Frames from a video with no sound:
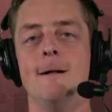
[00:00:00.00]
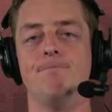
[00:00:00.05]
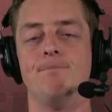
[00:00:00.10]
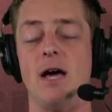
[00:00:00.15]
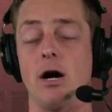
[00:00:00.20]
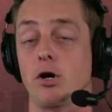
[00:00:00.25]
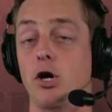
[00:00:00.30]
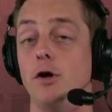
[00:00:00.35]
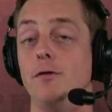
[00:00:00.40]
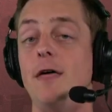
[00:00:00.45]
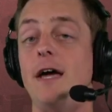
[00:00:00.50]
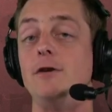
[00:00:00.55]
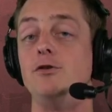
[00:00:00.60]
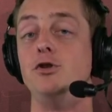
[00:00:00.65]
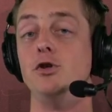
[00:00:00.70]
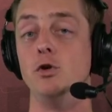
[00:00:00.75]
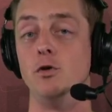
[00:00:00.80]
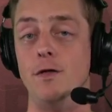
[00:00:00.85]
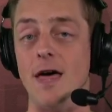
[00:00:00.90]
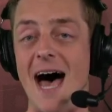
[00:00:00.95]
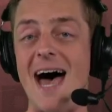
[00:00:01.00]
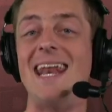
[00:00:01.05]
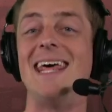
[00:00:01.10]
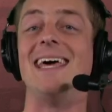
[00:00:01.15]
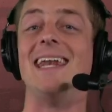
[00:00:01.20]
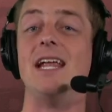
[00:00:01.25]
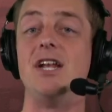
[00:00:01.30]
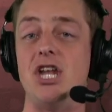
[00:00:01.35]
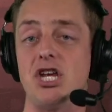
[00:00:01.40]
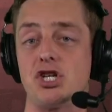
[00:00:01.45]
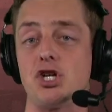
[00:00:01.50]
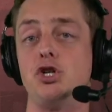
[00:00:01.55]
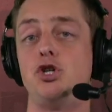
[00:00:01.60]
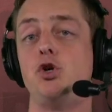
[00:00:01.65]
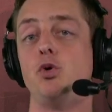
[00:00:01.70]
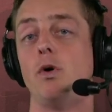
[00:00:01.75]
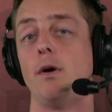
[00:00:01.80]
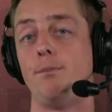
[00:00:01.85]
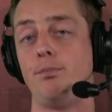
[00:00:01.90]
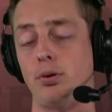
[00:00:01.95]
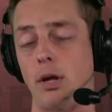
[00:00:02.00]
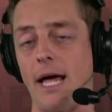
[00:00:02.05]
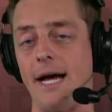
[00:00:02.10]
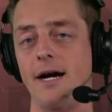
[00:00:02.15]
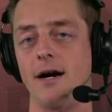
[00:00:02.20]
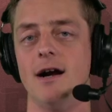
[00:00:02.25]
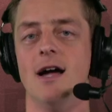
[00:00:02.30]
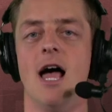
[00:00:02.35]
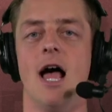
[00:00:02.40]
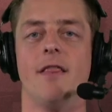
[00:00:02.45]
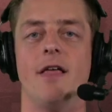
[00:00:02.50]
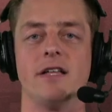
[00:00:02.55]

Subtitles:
Now, could they do that in addition to a player